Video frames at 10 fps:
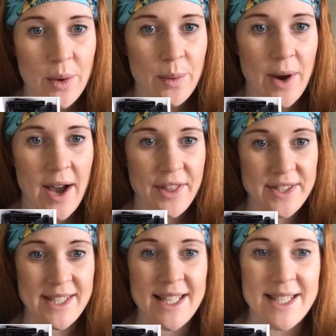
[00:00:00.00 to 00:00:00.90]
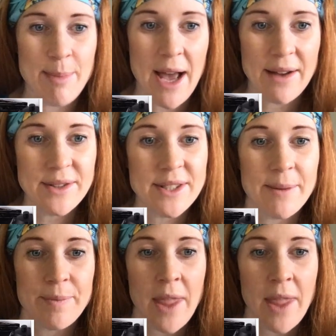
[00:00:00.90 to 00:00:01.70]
worth £60.